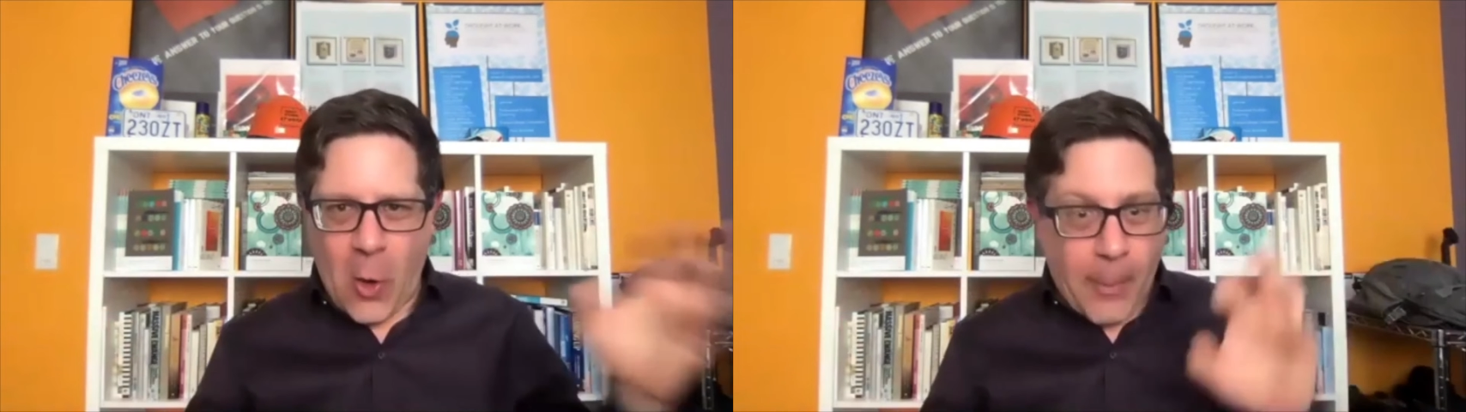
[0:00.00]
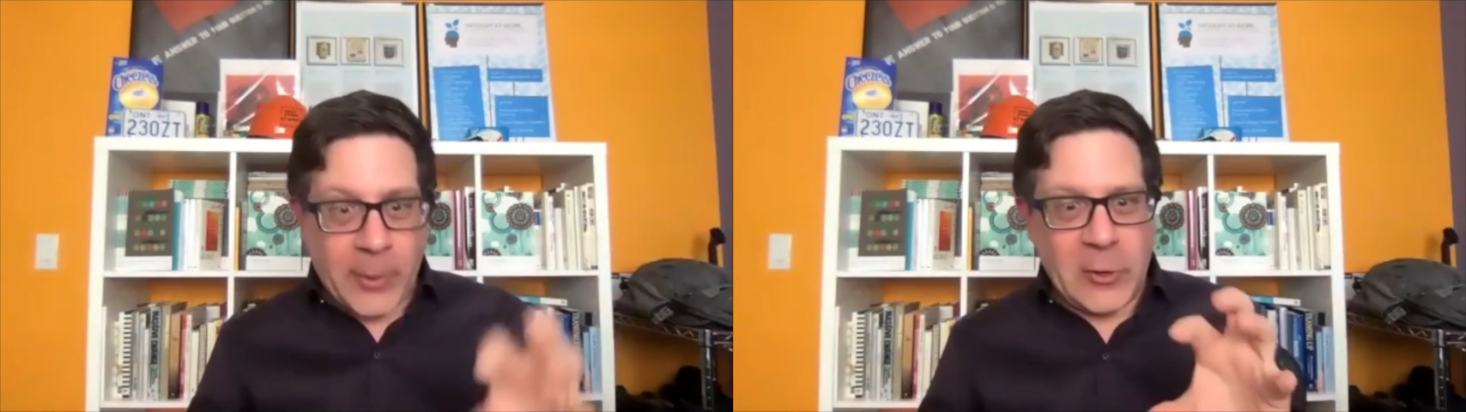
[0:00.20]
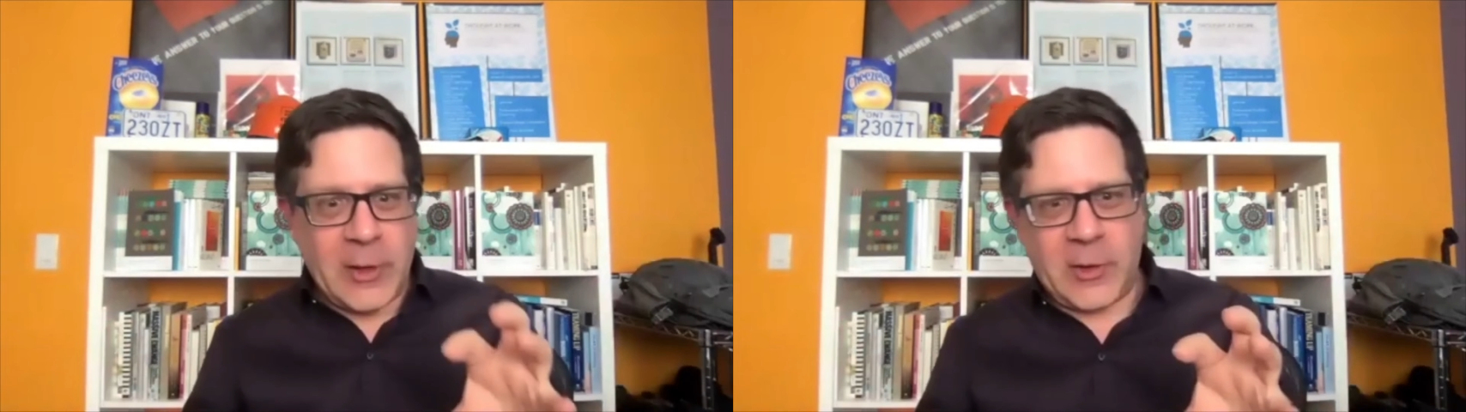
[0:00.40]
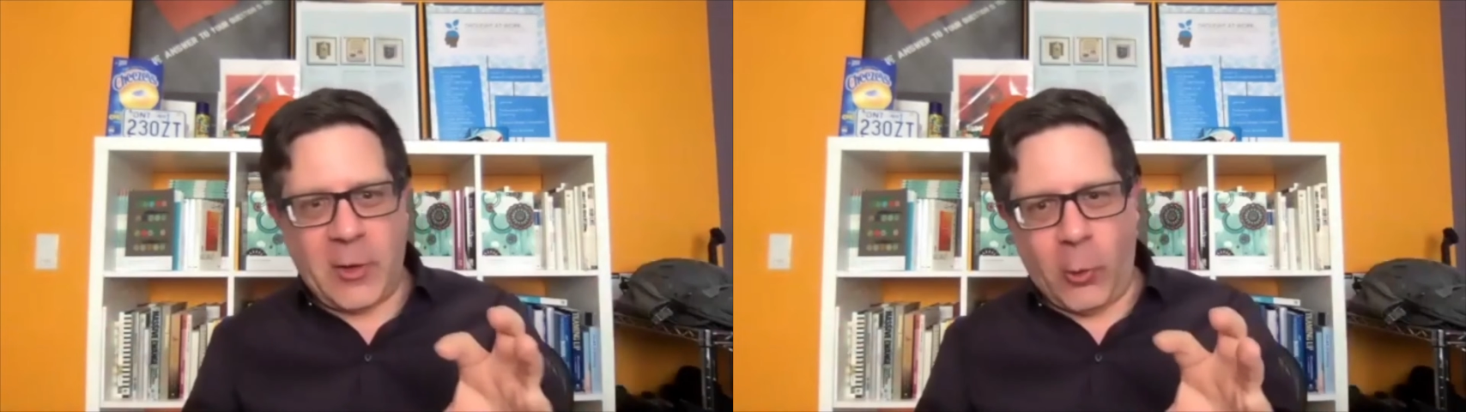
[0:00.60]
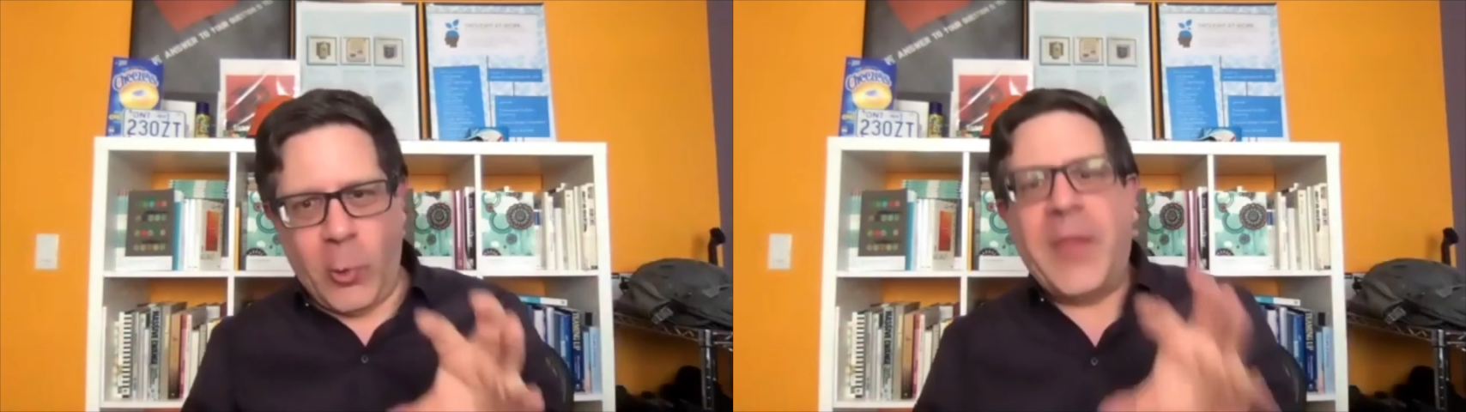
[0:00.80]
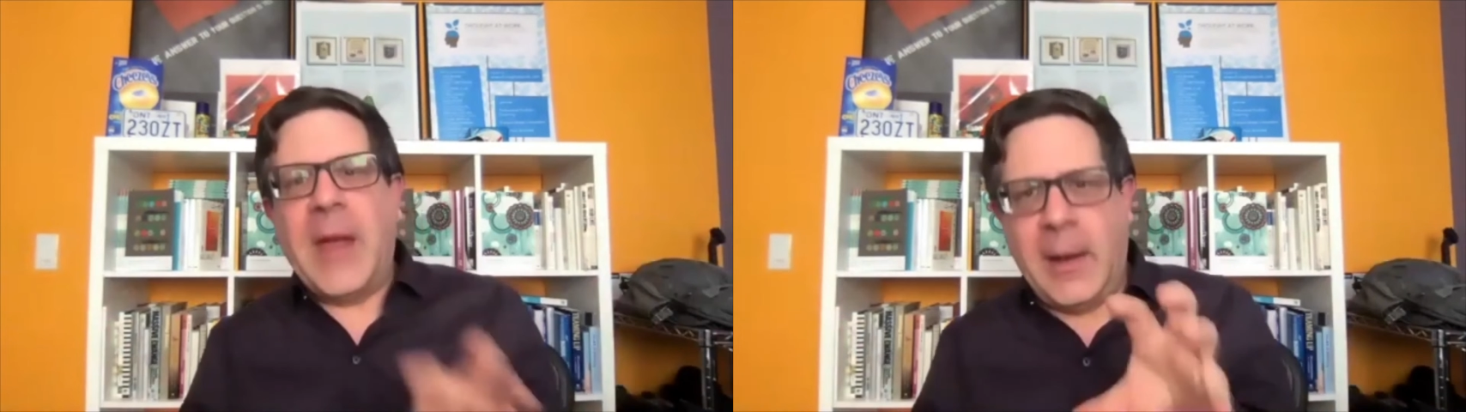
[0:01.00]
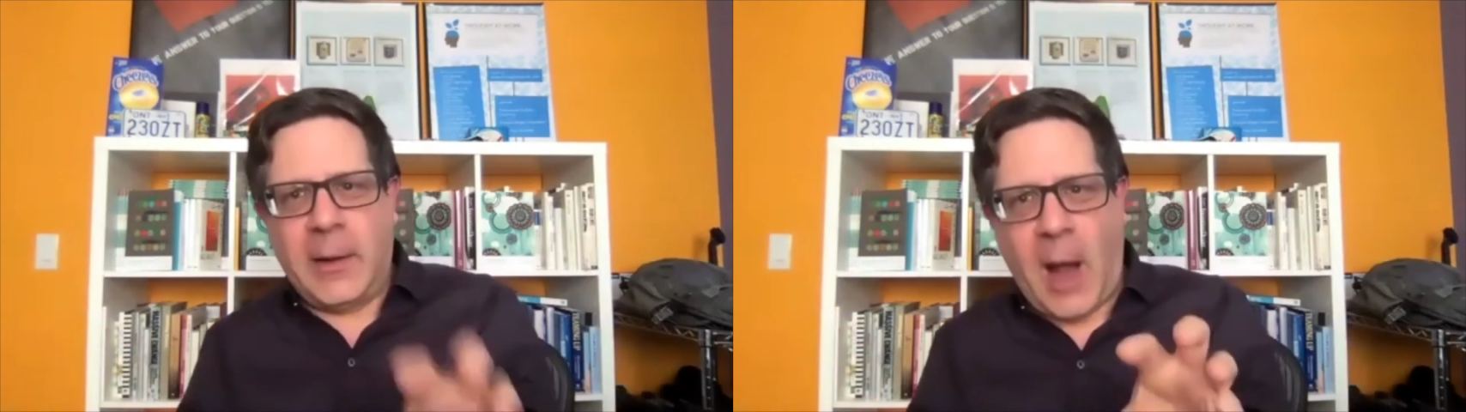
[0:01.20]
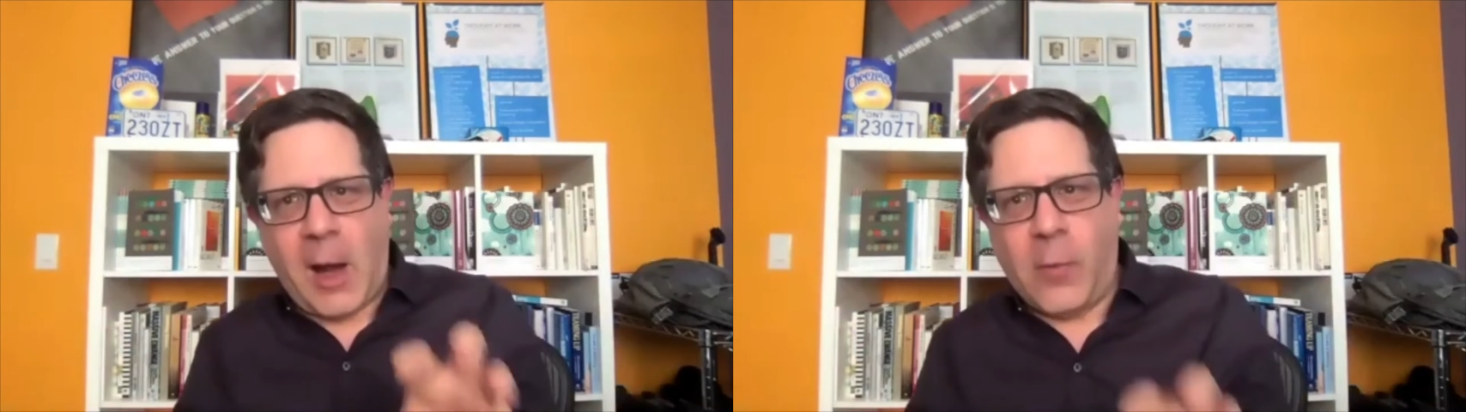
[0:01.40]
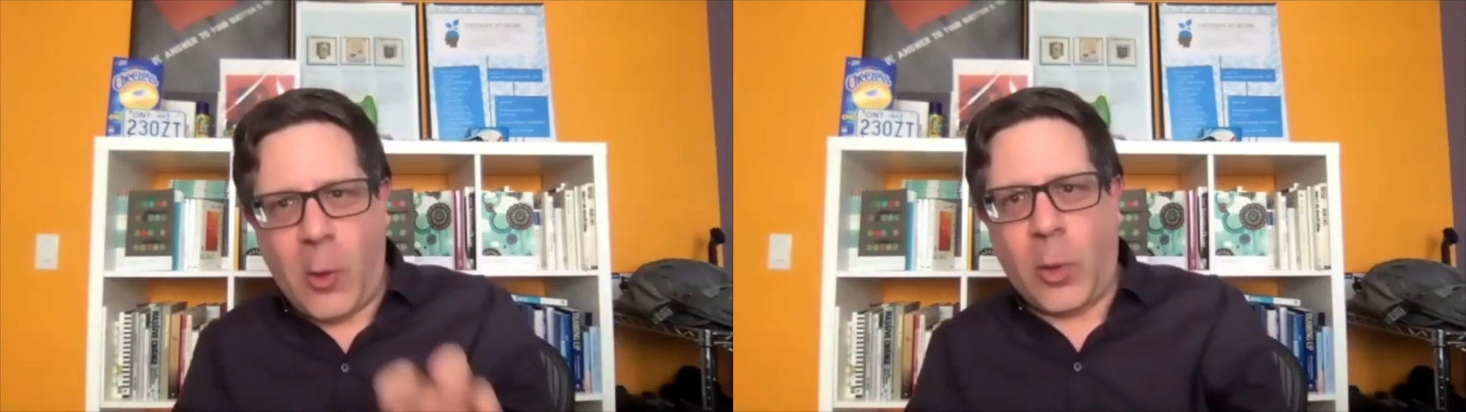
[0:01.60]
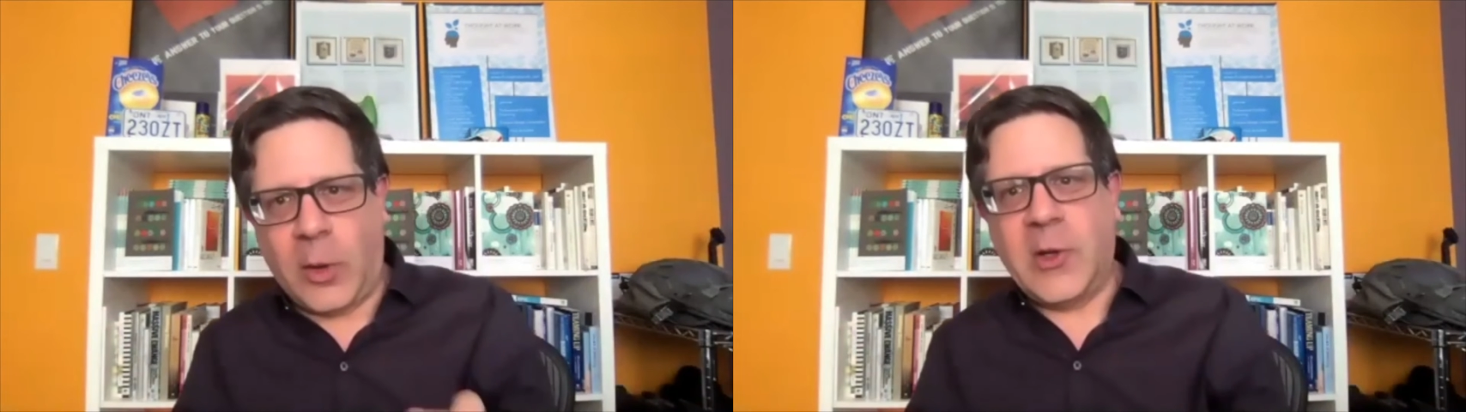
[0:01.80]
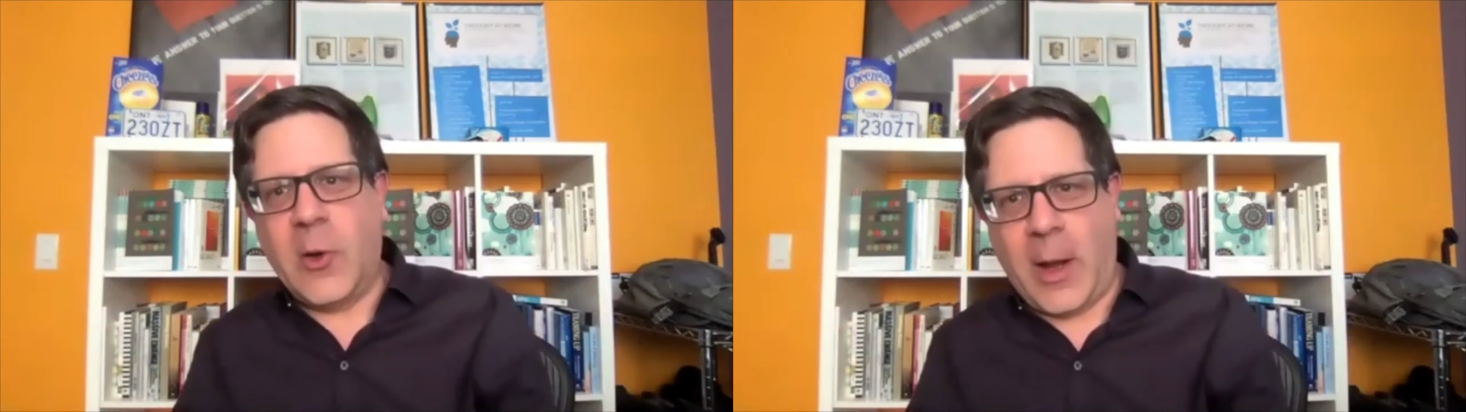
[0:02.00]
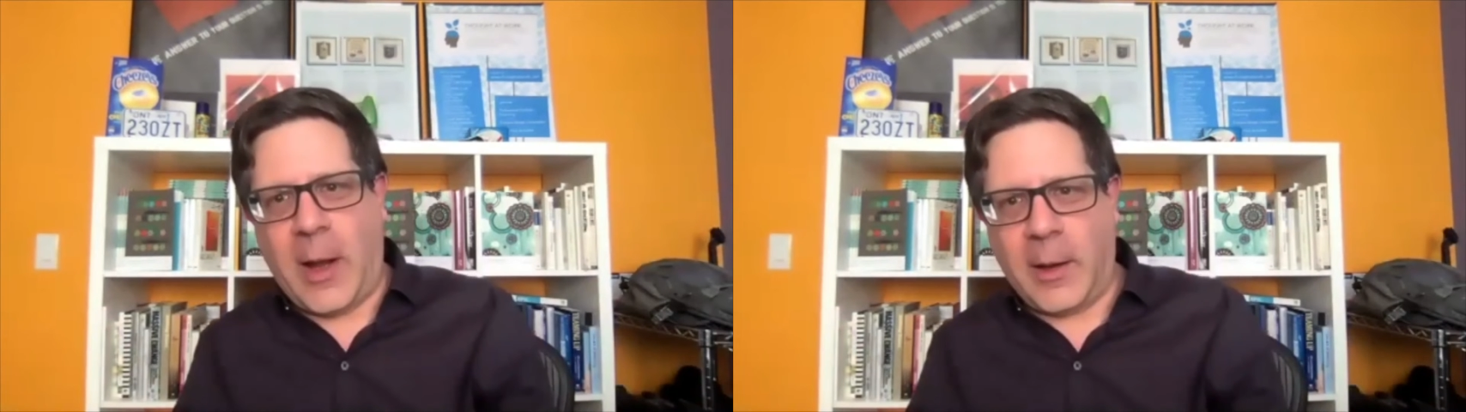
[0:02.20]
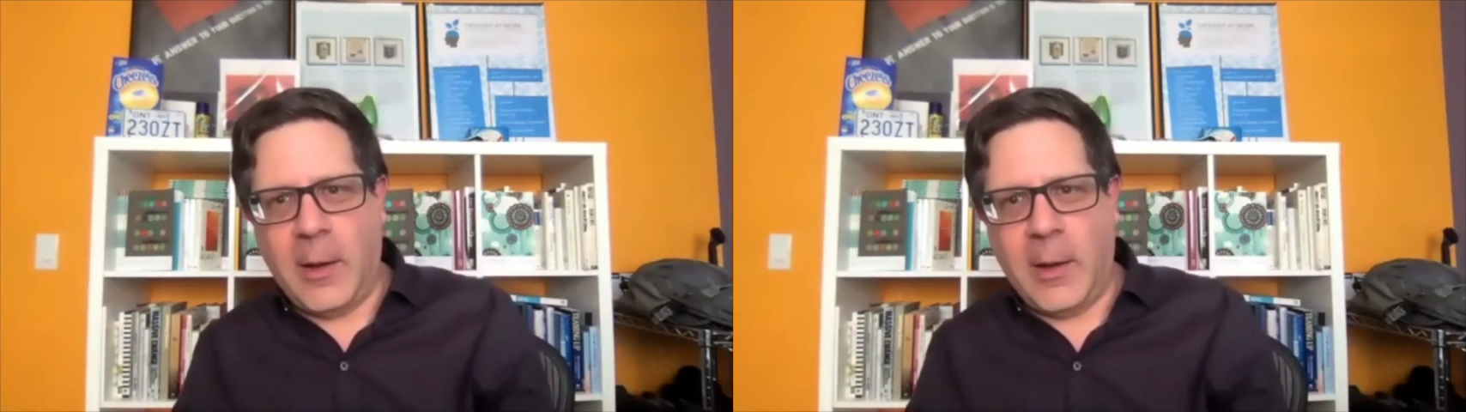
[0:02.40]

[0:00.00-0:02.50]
opportunities that are within kind of what we're doing.